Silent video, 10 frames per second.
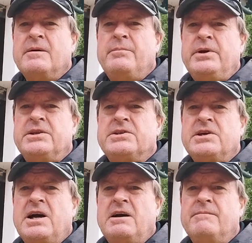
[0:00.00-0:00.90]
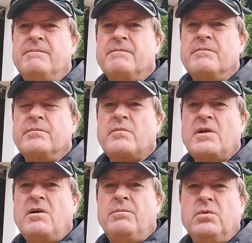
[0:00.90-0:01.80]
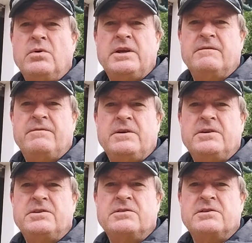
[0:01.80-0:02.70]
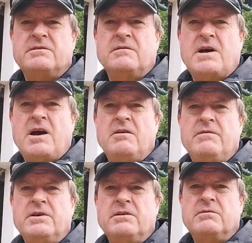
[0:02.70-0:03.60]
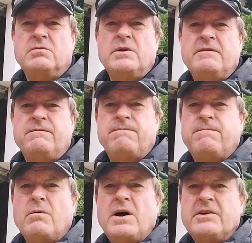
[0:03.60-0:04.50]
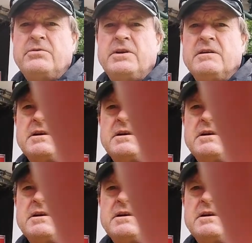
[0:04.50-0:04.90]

but I bought it for just over 2,400.